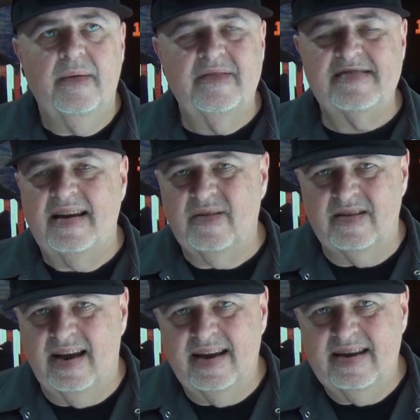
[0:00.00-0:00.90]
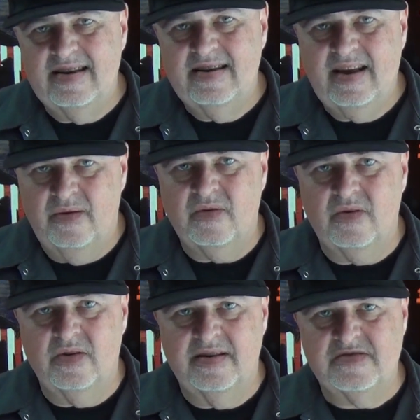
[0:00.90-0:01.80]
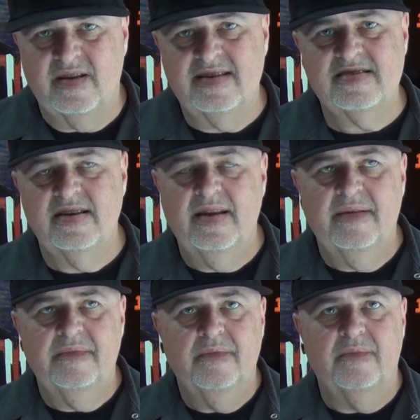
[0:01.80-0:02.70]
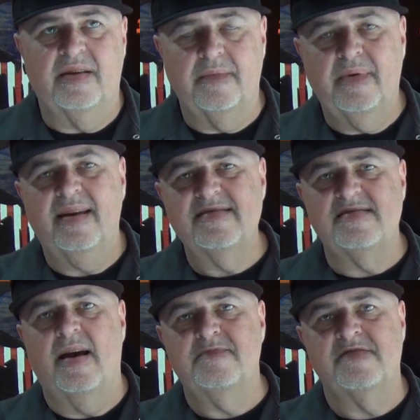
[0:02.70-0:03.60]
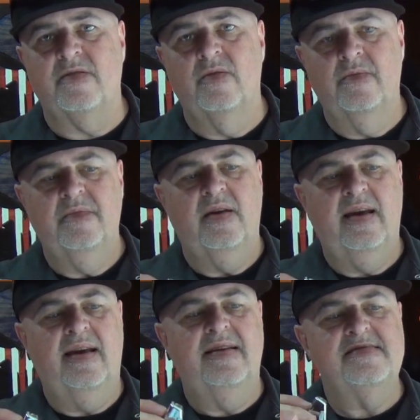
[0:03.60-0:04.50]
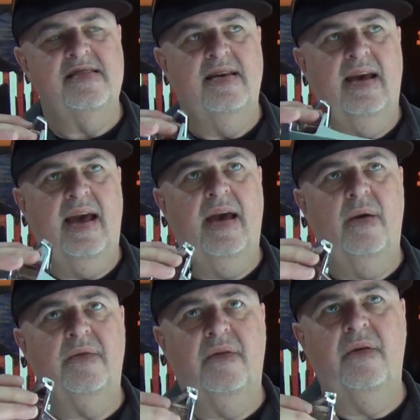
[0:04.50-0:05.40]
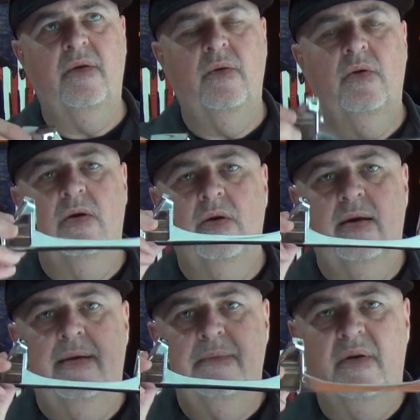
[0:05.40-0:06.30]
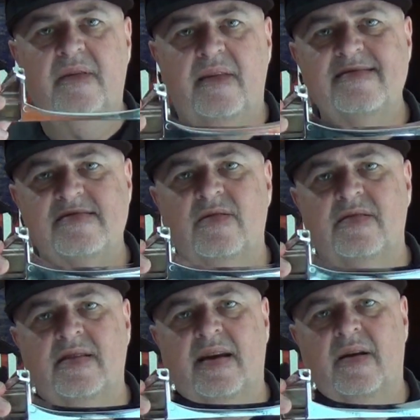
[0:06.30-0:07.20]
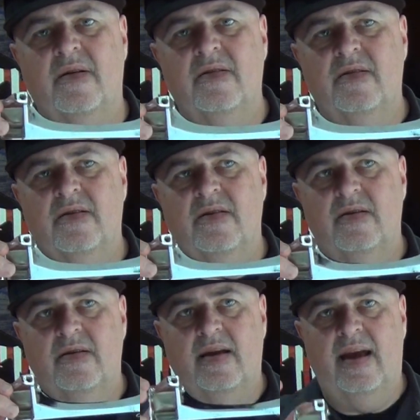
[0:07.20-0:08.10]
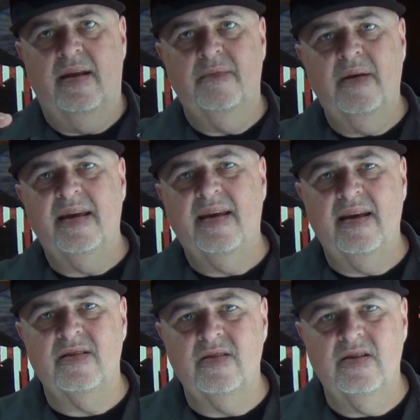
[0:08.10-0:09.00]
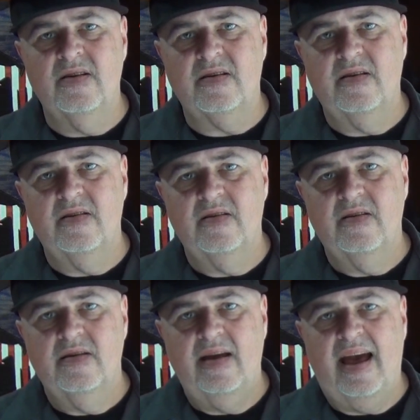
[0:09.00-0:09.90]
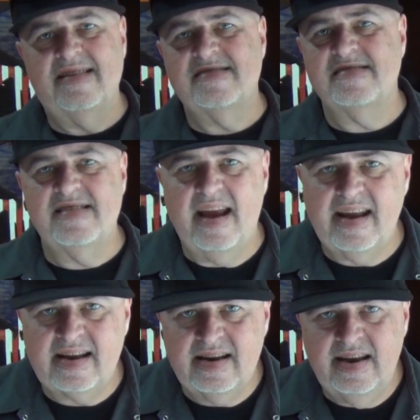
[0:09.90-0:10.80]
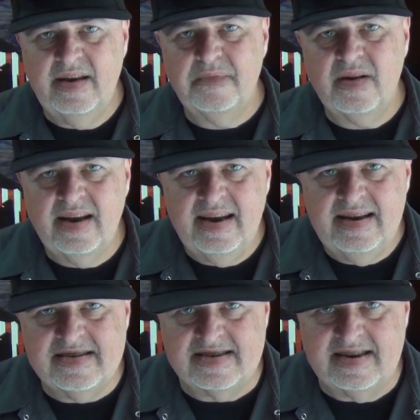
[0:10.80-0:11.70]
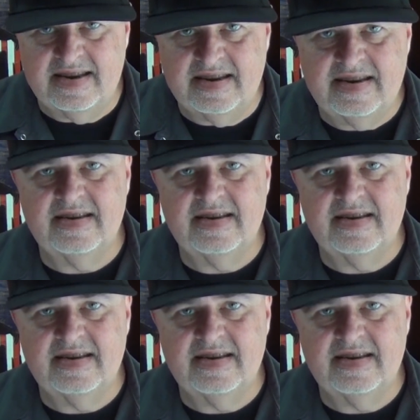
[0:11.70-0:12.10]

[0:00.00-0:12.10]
which I don't like, and we're going to address. But the biggest obstacle is how to put this on there and make it look aesthetically pleasing.